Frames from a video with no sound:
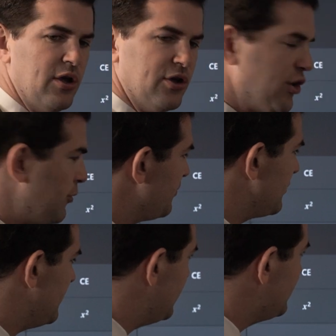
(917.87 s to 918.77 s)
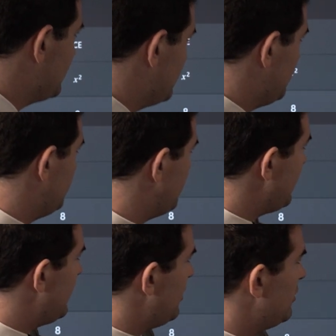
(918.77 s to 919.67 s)
So this
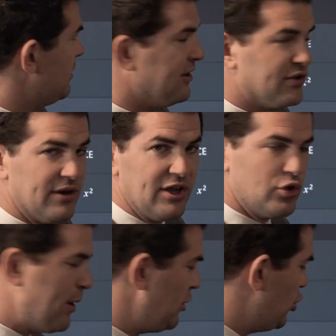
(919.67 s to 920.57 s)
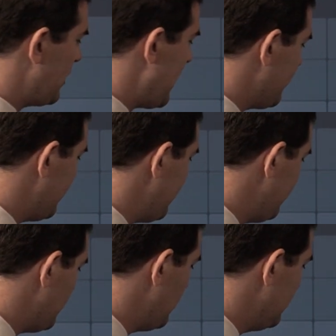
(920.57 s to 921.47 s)
right here is a nice way to calculate loan